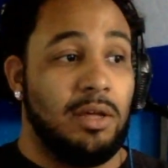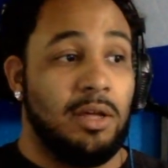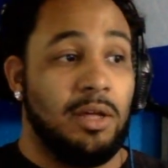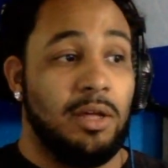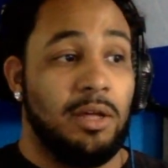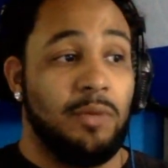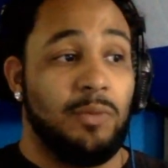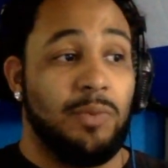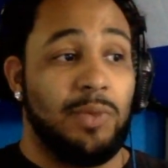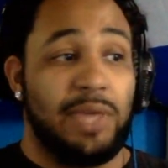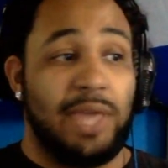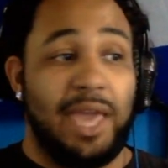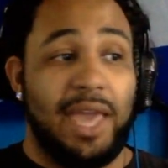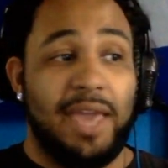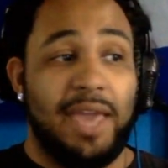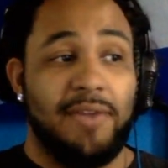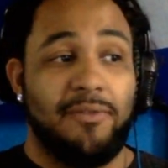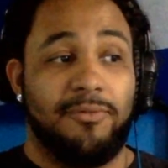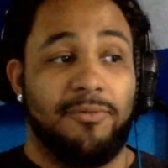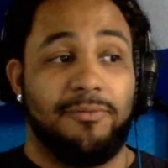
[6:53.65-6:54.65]
We
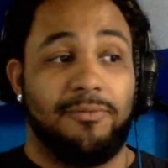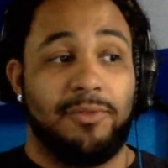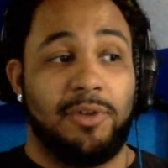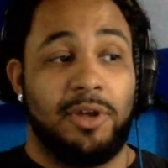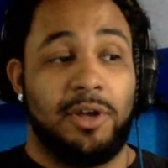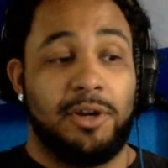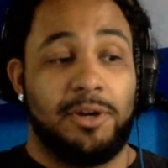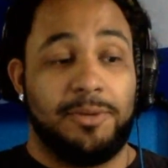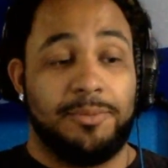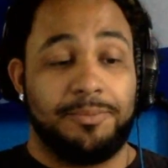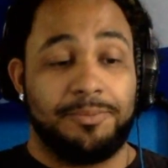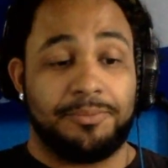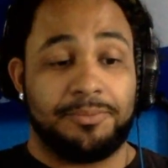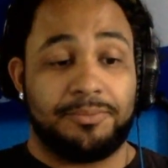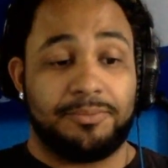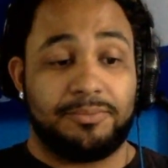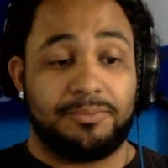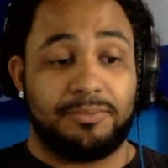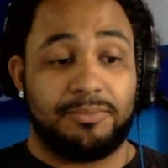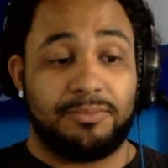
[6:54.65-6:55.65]
have
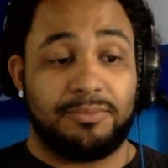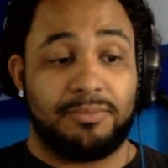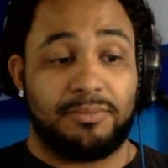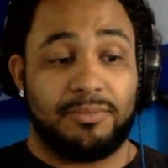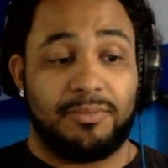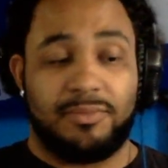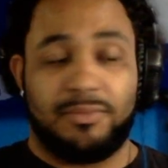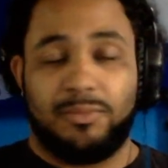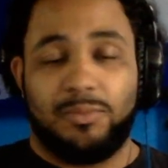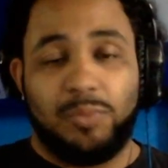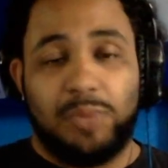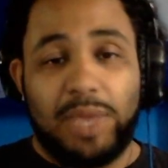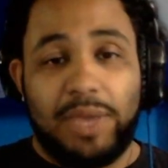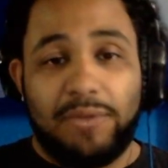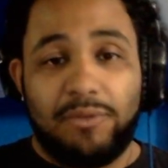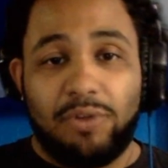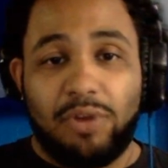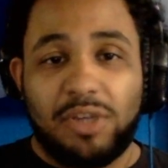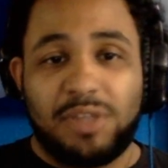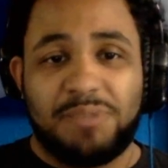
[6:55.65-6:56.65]

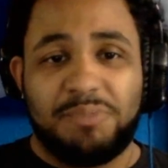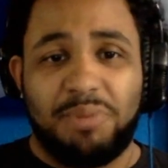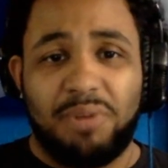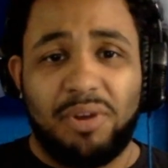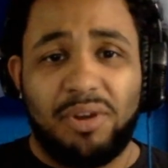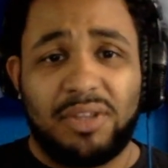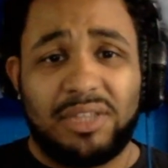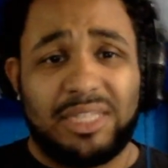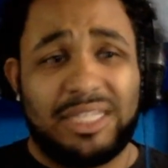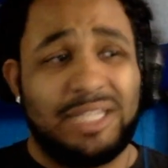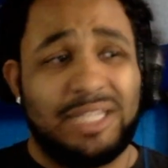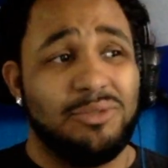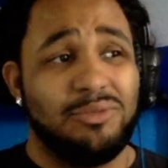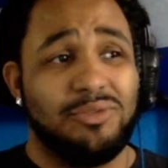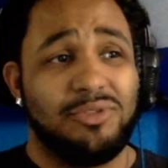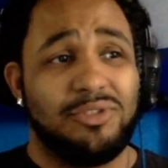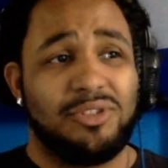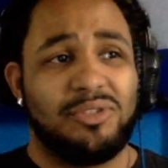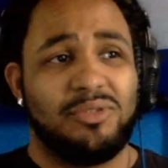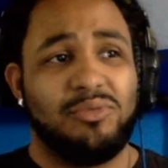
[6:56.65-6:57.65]
Ross Barkley,
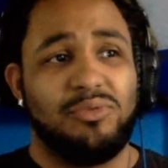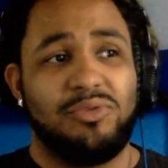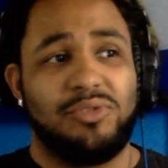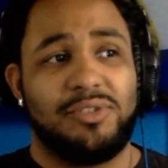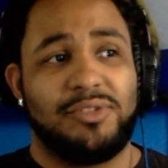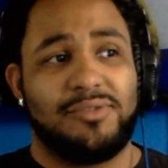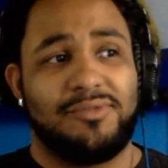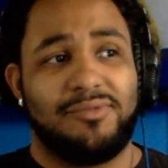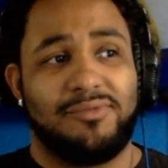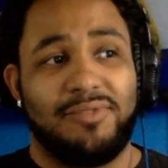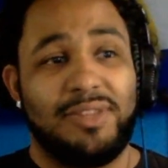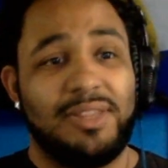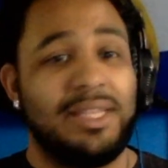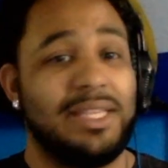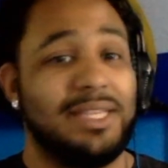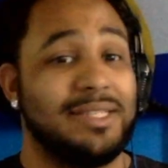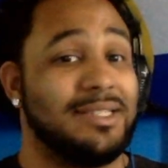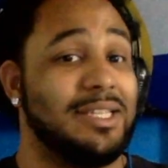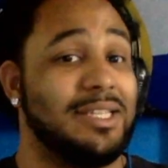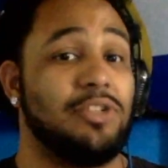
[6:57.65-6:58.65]
who's really a
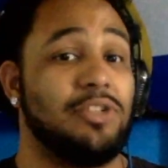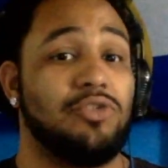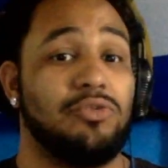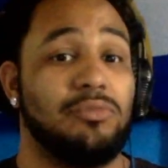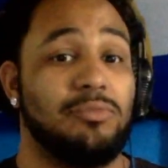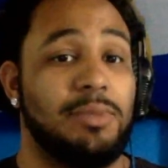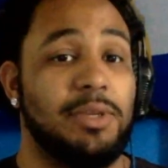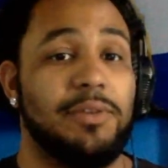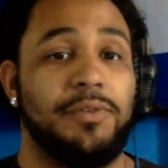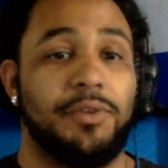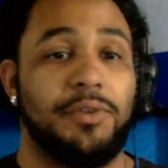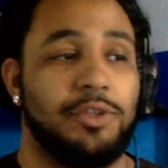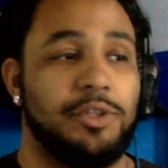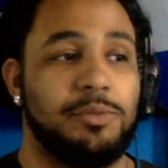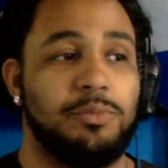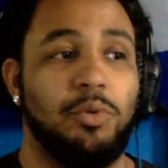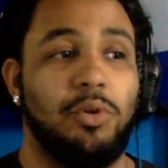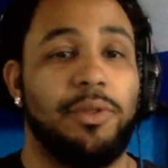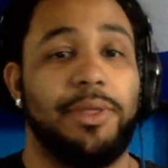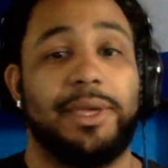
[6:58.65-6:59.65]
central midfielder. He's
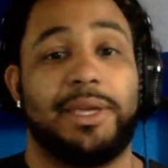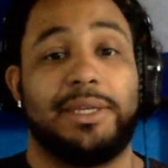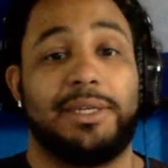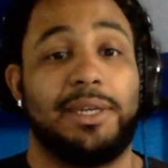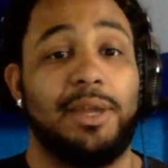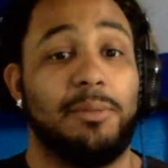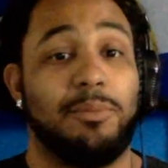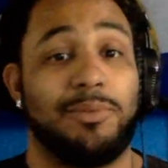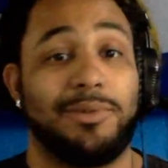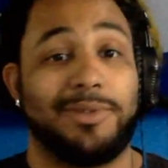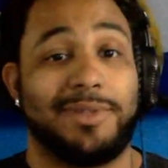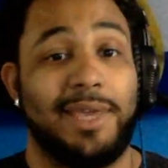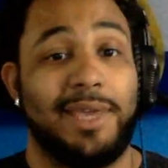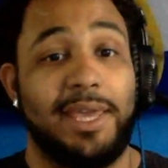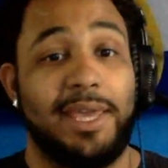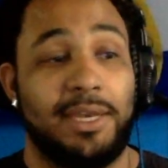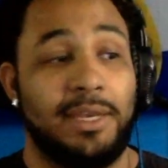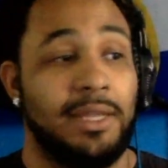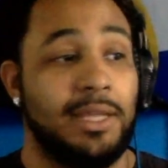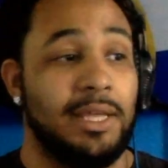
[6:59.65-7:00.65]
more like a number
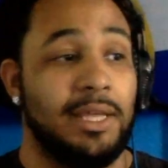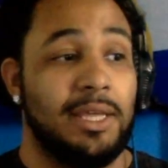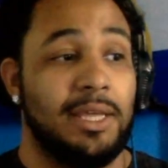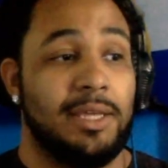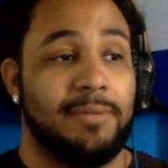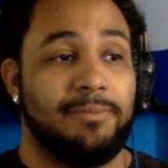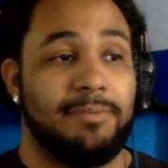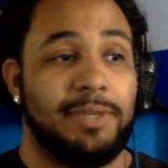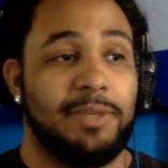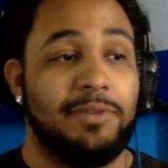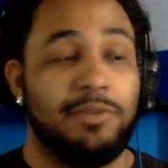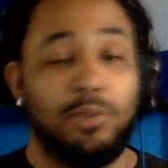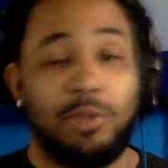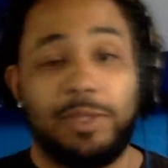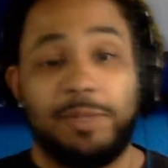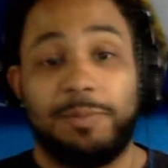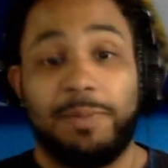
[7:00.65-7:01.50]
10, even though he's been